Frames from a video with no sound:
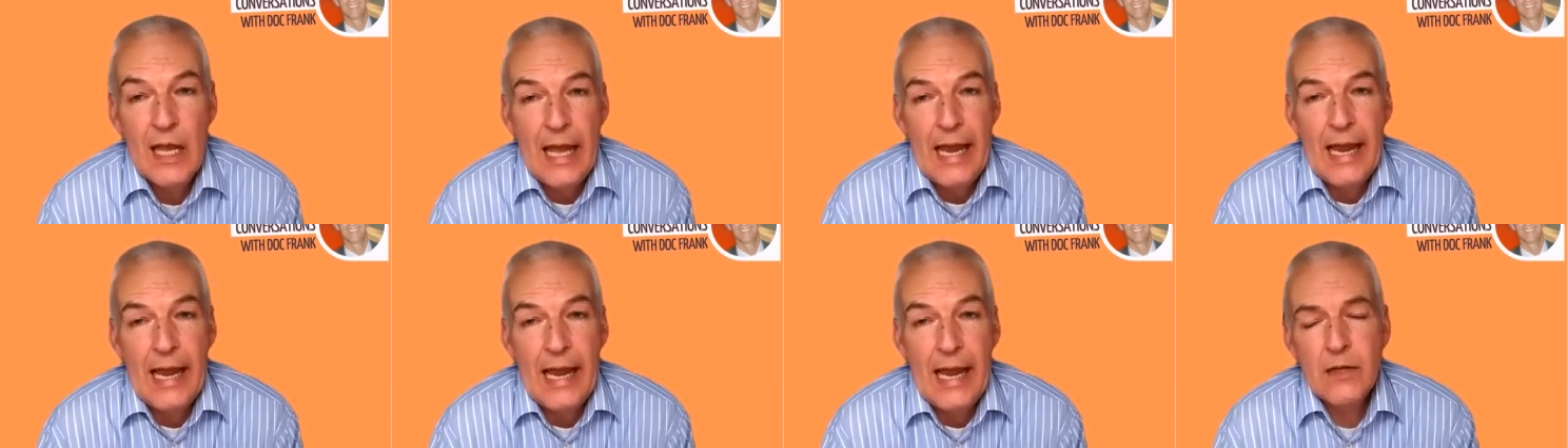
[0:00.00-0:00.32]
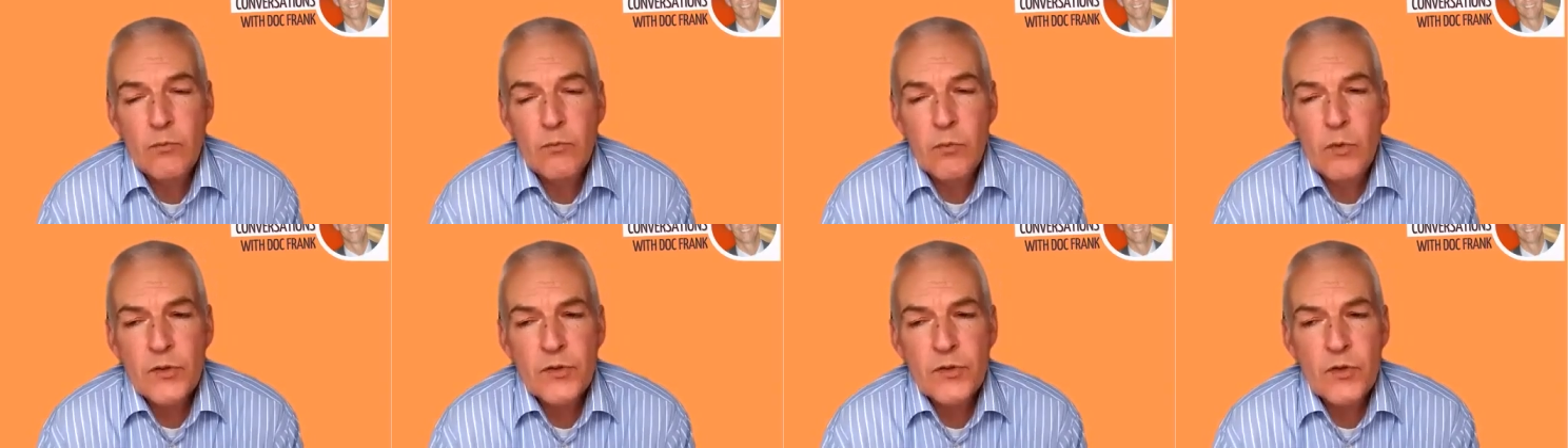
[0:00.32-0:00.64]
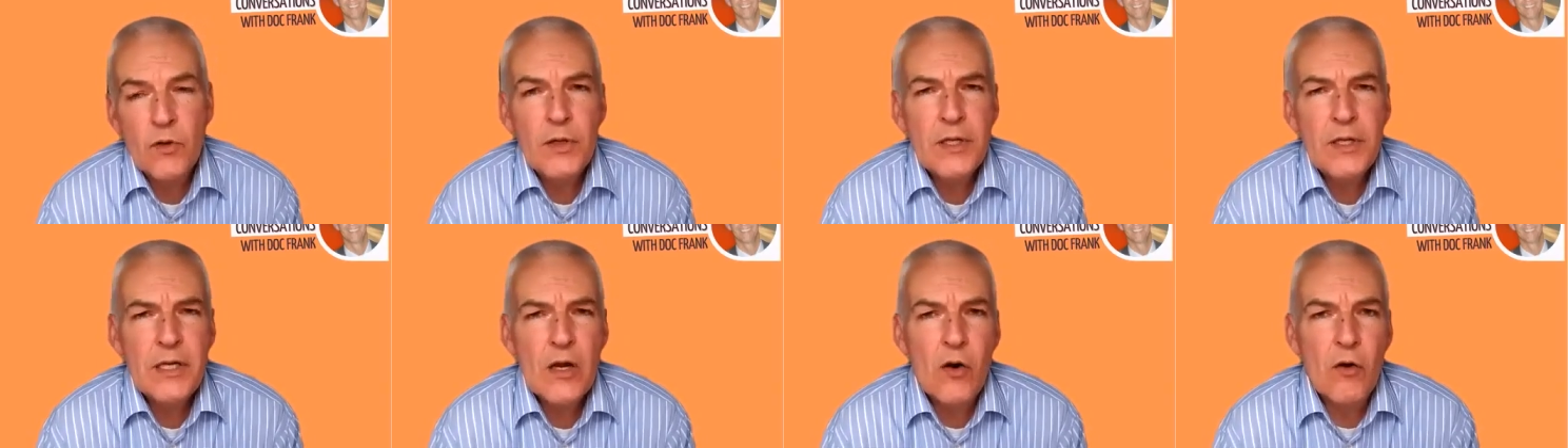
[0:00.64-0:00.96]
And it was
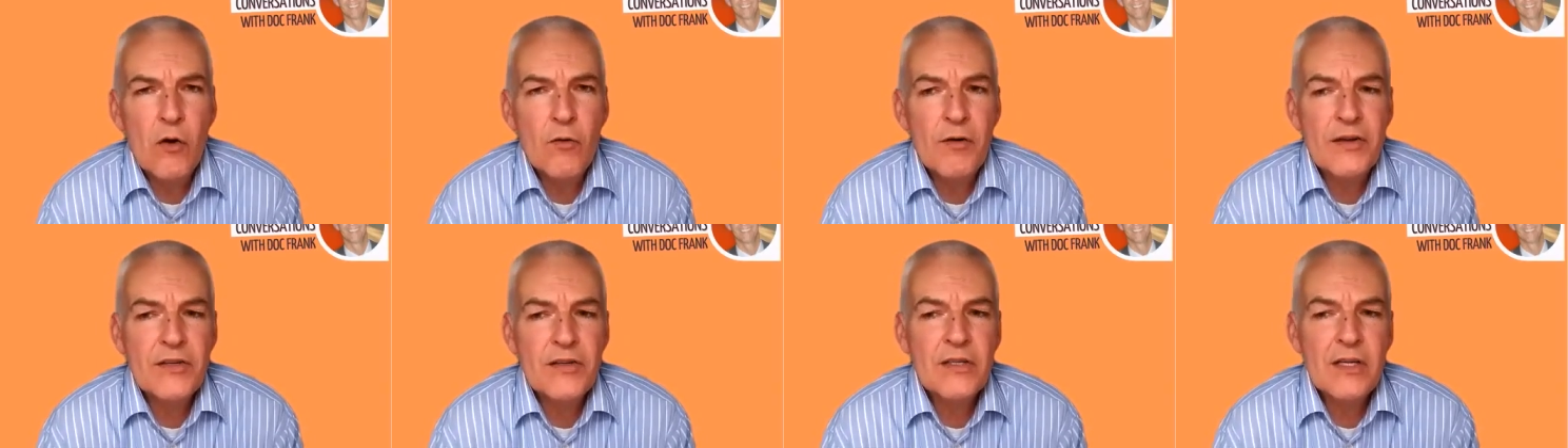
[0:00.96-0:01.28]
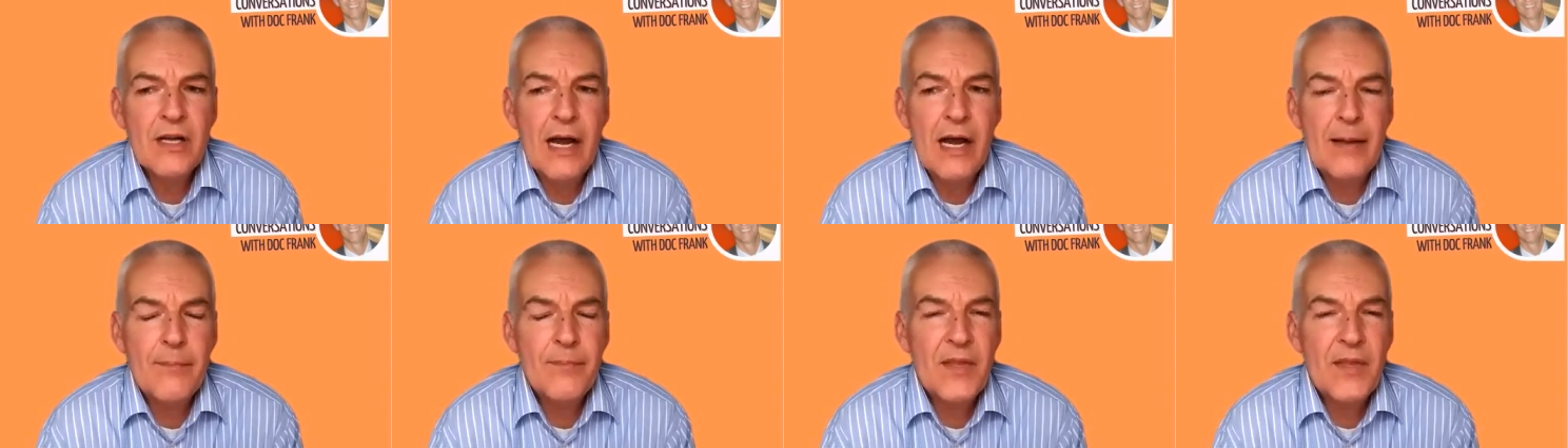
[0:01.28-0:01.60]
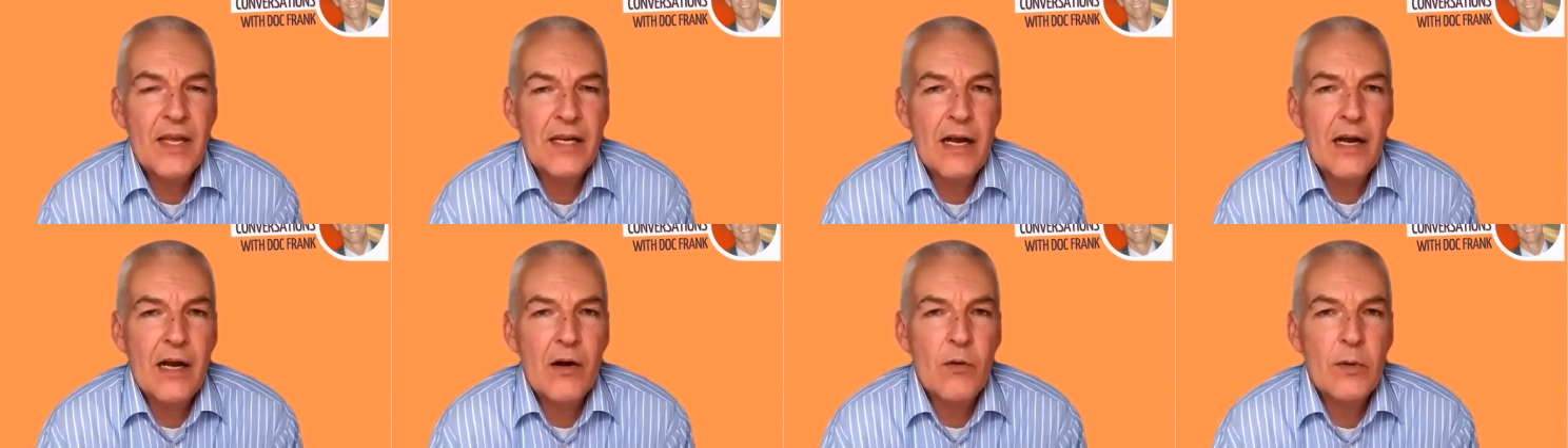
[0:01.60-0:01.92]
only over time
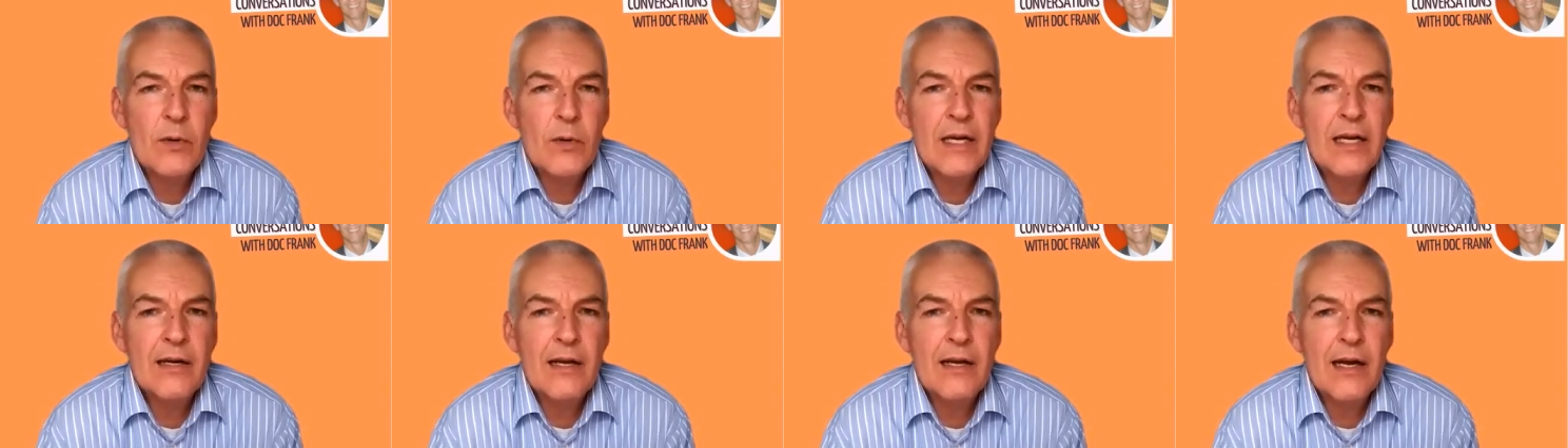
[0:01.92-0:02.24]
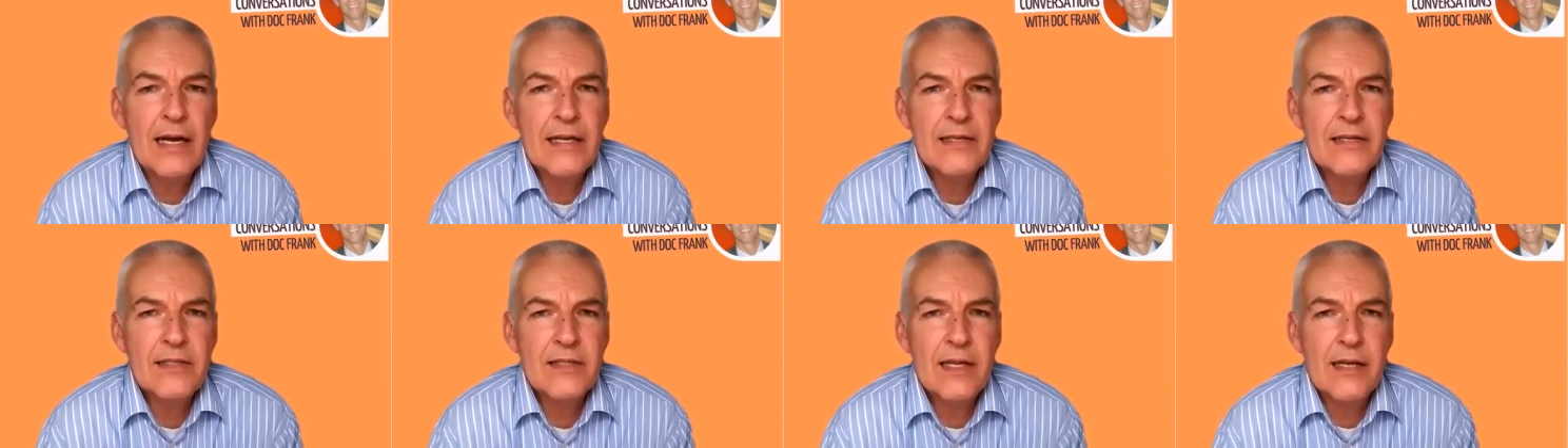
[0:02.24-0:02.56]
that I realized